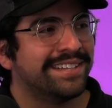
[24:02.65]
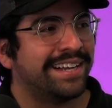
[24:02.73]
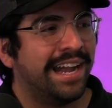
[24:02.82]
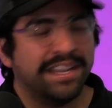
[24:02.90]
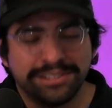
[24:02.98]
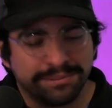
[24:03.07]

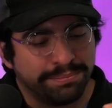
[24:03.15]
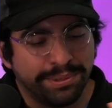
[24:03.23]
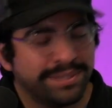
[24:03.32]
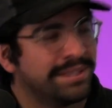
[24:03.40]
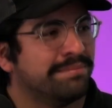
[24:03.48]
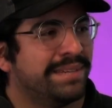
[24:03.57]
I just
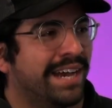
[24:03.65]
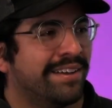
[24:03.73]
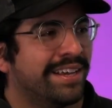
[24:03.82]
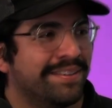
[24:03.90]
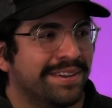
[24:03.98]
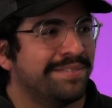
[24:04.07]
put them
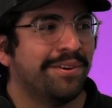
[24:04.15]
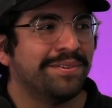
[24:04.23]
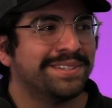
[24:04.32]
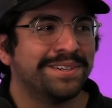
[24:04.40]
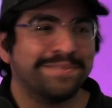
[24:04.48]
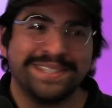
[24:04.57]
down. Even if no
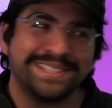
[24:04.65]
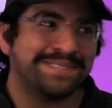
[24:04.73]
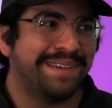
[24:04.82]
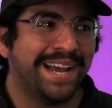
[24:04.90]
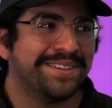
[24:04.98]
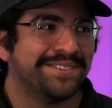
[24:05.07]
one's gonna read
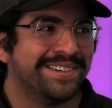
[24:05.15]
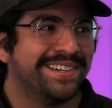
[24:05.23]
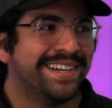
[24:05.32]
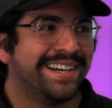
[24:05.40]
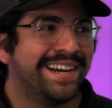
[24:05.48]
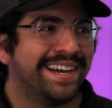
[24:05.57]
this manual,
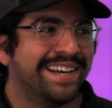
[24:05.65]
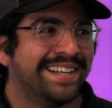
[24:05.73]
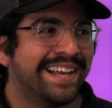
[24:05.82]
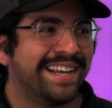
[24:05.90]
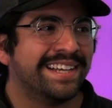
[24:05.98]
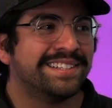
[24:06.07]

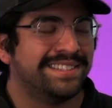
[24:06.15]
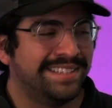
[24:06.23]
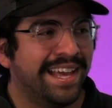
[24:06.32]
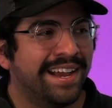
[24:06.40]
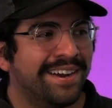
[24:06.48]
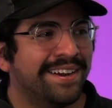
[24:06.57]
it's
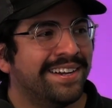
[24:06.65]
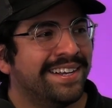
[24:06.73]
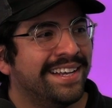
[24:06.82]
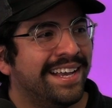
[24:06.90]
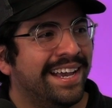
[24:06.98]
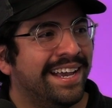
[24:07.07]
there,
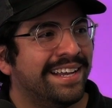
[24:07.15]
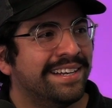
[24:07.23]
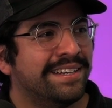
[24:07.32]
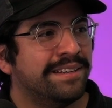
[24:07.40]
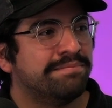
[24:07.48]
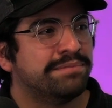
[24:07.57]

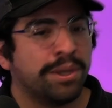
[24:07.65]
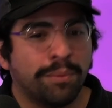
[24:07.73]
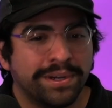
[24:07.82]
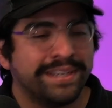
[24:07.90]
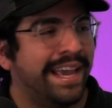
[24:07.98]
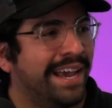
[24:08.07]
and
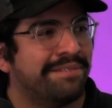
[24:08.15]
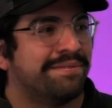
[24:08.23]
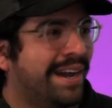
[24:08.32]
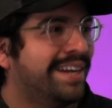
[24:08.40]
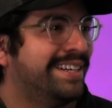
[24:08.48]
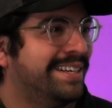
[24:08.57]
someone can
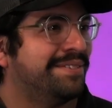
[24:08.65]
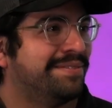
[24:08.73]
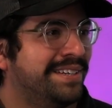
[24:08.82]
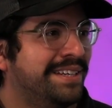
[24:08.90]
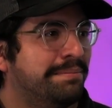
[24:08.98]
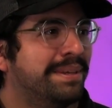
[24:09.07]
find it if
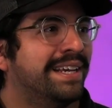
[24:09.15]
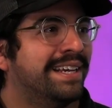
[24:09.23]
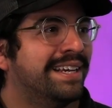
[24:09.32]
need be.